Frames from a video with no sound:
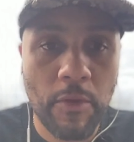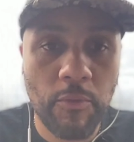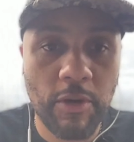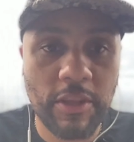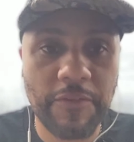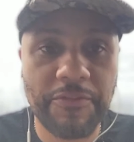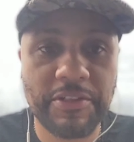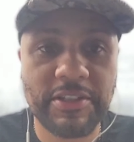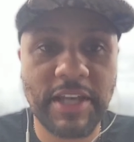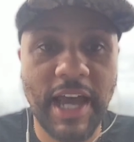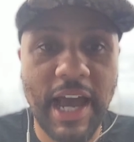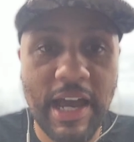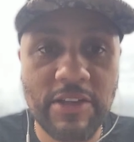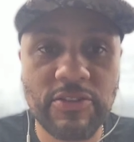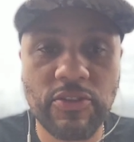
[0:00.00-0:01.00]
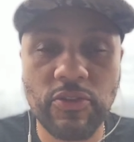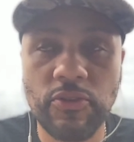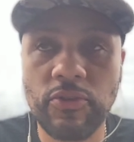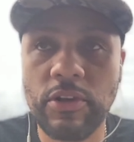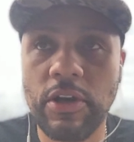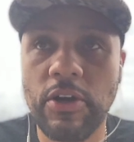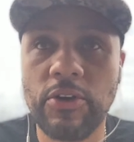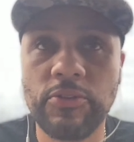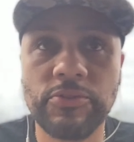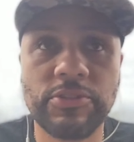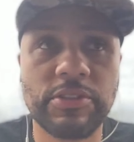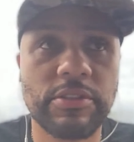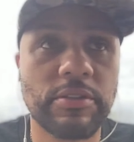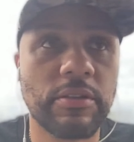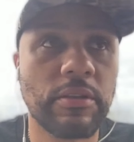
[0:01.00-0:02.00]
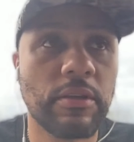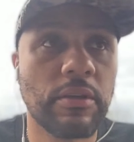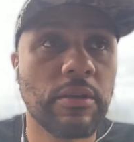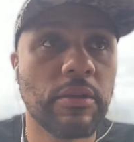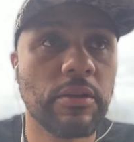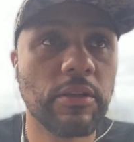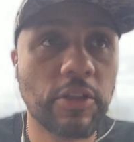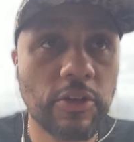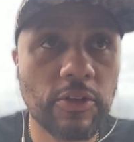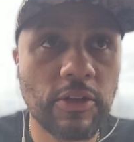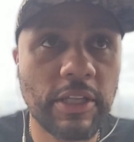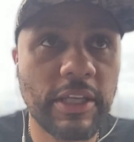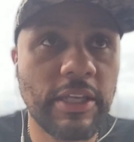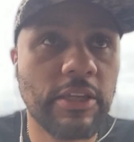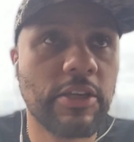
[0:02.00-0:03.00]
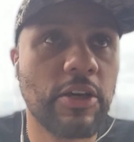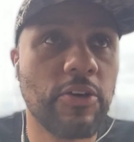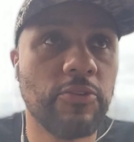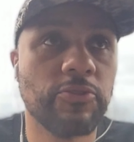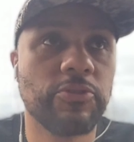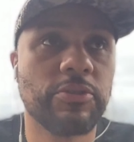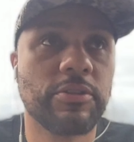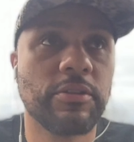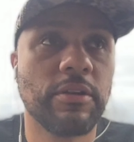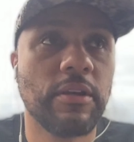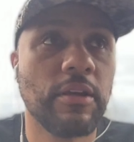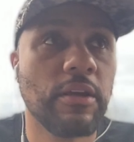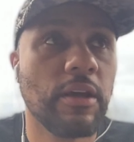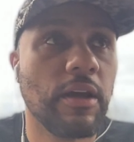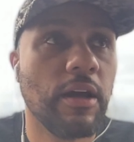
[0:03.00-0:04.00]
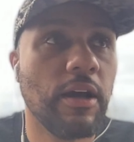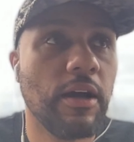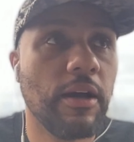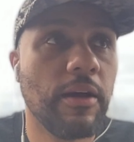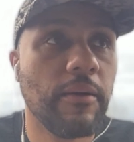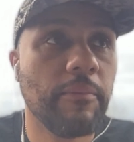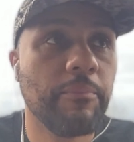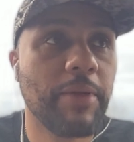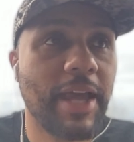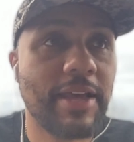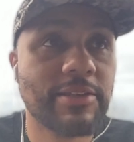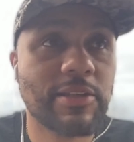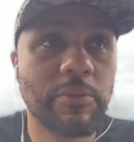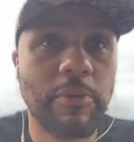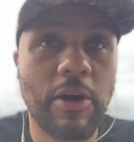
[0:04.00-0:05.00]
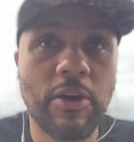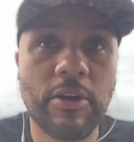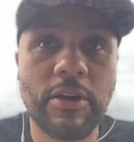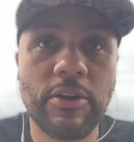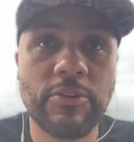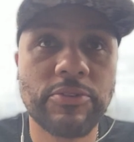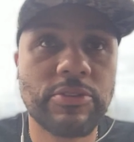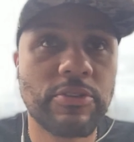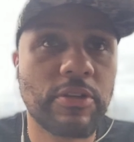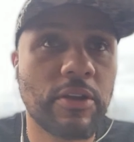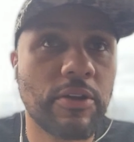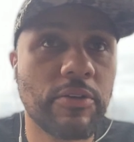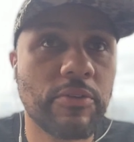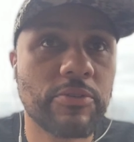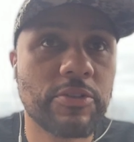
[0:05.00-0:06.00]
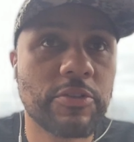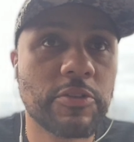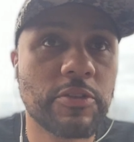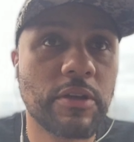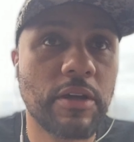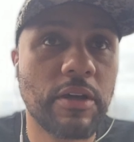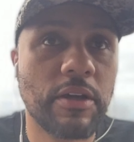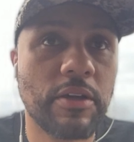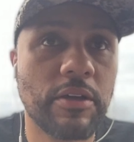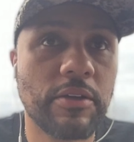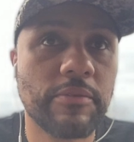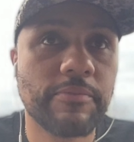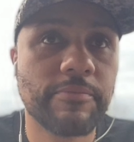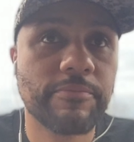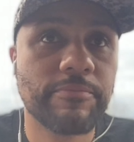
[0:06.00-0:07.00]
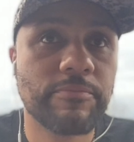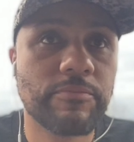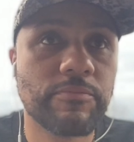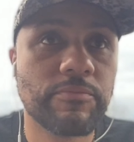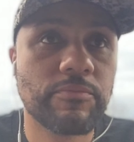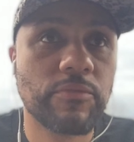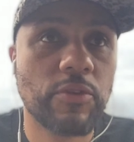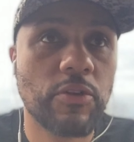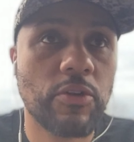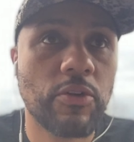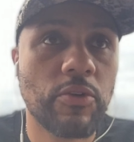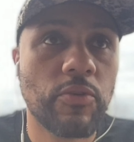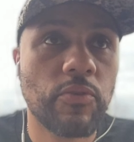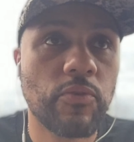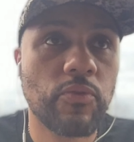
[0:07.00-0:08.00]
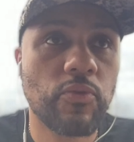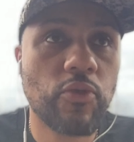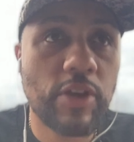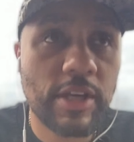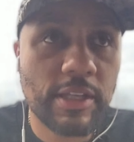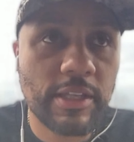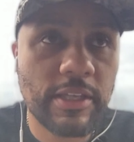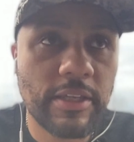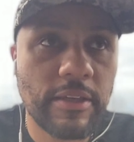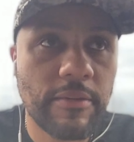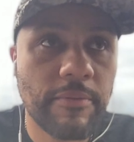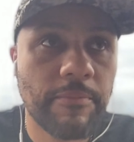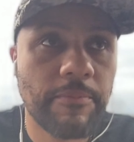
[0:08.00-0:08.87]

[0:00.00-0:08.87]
whether if it's a high school coach, little league coach, um, basketball coach, you know, uh, really,